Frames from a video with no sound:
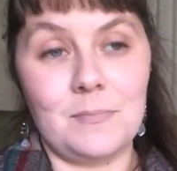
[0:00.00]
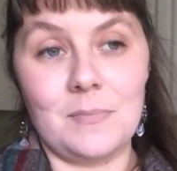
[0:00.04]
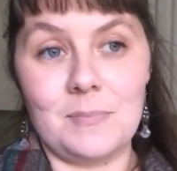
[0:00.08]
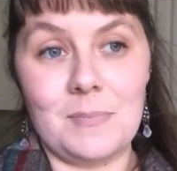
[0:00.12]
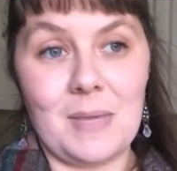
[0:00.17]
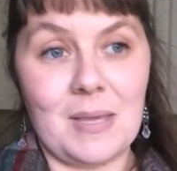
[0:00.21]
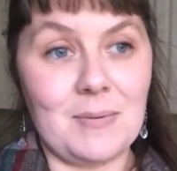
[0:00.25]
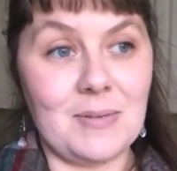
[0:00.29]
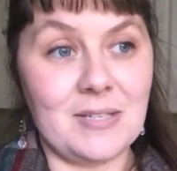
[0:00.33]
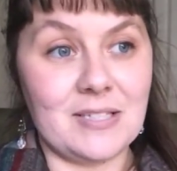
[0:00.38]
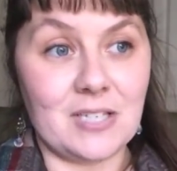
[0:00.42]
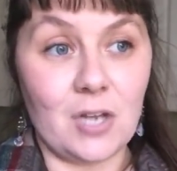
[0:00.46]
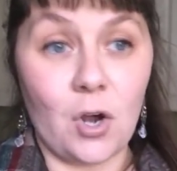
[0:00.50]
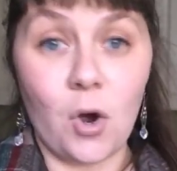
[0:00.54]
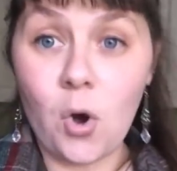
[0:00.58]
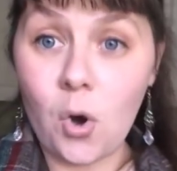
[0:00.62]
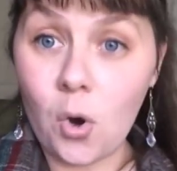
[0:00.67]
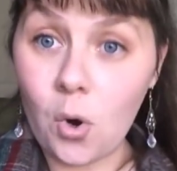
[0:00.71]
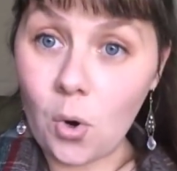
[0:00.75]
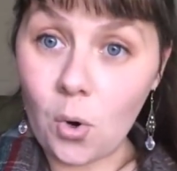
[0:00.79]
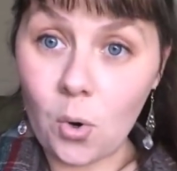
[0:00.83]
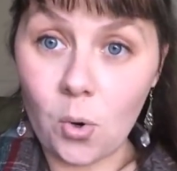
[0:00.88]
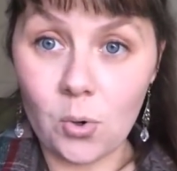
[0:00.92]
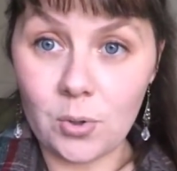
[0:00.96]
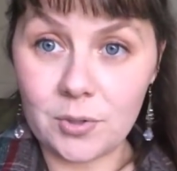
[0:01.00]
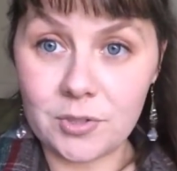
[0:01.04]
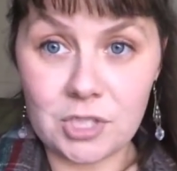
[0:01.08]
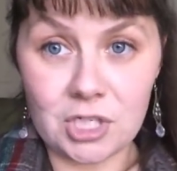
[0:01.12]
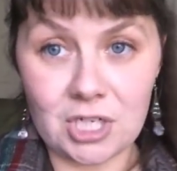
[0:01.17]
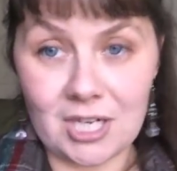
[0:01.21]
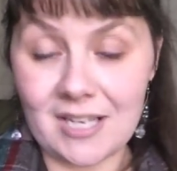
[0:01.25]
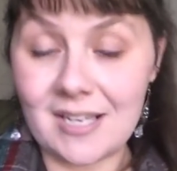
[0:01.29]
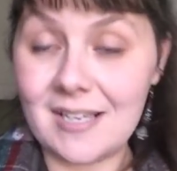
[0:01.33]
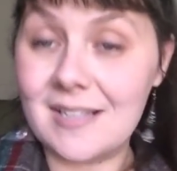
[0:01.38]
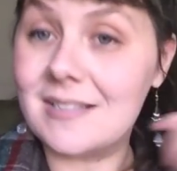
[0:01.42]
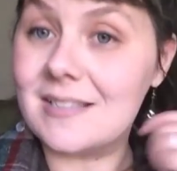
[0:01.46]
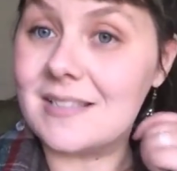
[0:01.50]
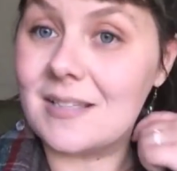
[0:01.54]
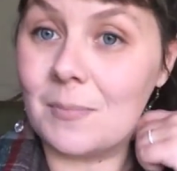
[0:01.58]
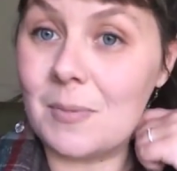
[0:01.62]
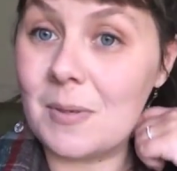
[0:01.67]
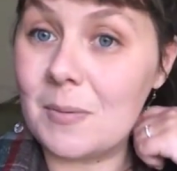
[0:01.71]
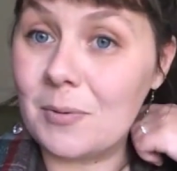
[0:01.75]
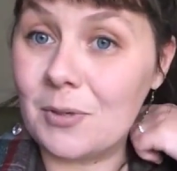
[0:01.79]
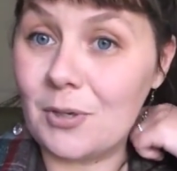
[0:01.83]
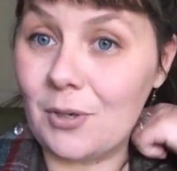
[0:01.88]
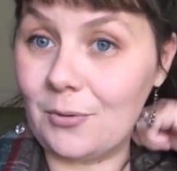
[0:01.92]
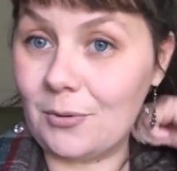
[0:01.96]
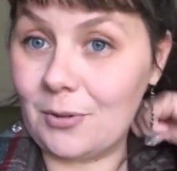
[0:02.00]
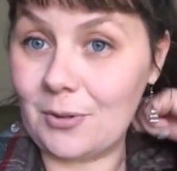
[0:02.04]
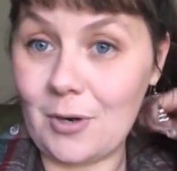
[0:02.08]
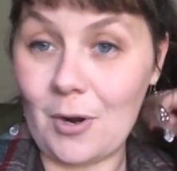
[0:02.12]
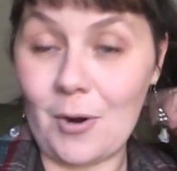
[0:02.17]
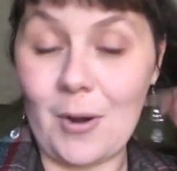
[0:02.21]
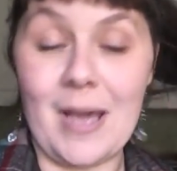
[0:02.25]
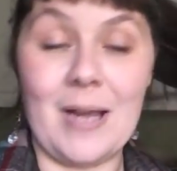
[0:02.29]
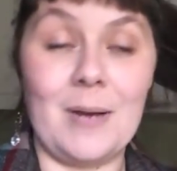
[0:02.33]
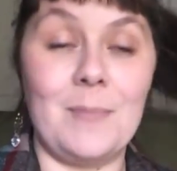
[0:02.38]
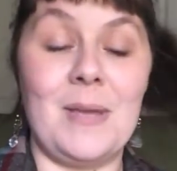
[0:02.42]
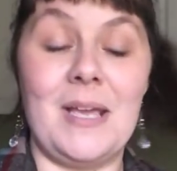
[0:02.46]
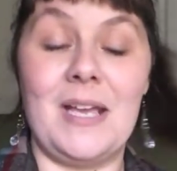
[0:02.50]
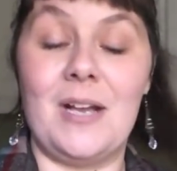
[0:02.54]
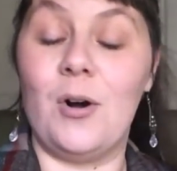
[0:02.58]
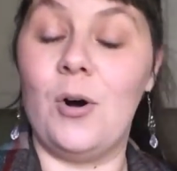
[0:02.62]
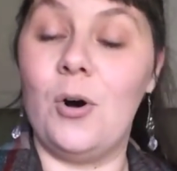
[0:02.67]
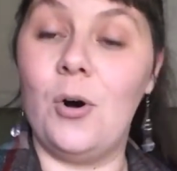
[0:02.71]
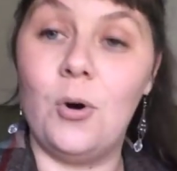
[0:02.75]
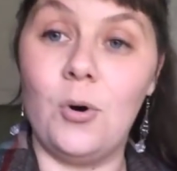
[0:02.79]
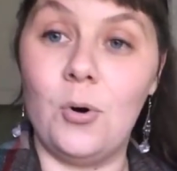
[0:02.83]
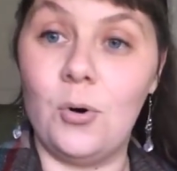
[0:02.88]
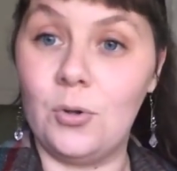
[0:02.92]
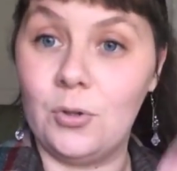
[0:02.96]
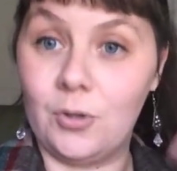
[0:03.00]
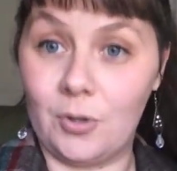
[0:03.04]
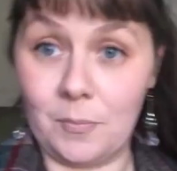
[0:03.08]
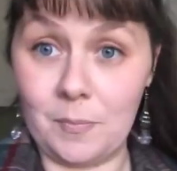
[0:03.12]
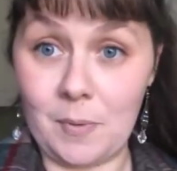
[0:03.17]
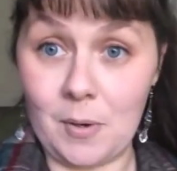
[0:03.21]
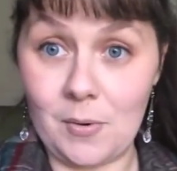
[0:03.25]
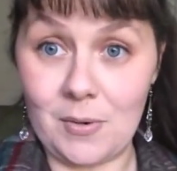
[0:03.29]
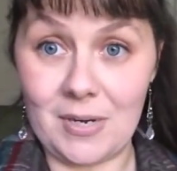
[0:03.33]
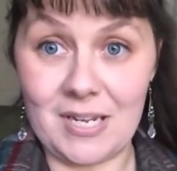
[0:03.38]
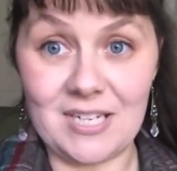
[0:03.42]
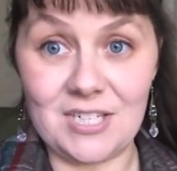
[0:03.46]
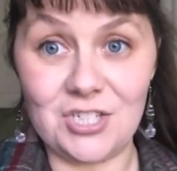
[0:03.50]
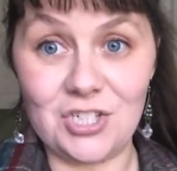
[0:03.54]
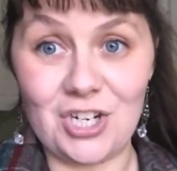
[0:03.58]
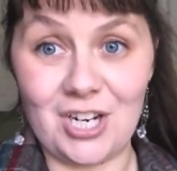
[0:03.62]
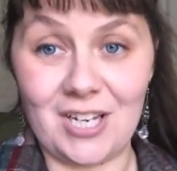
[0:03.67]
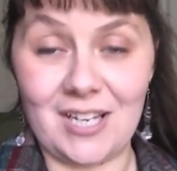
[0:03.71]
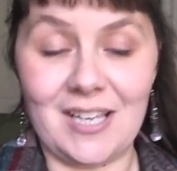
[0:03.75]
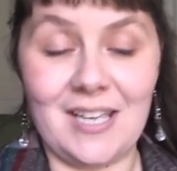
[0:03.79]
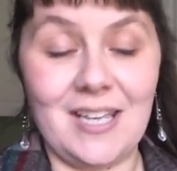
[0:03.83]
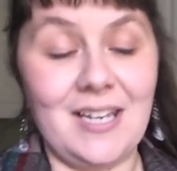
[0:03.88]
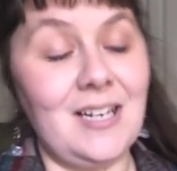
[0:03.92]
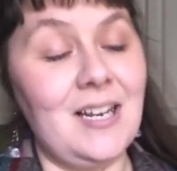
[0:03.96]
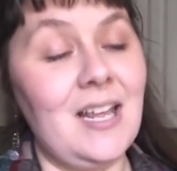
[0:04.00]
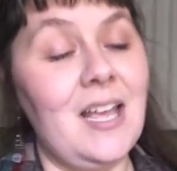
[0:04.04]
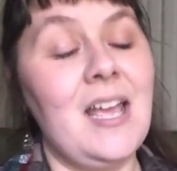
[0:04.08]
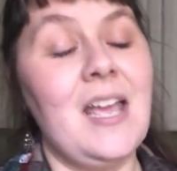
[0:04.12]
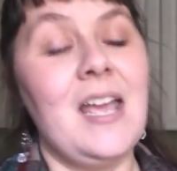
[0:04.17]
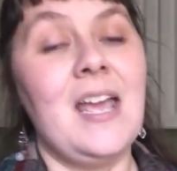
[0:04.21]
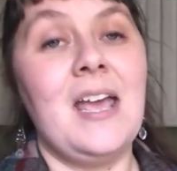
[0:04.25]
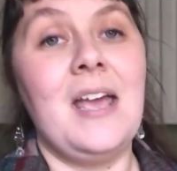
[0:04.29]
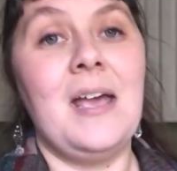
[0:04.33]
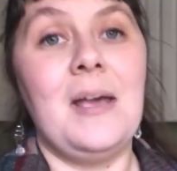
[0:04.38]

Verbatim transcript: Maybe it's a whole chicken. Some people don't know how to make whole or bone-in chicken.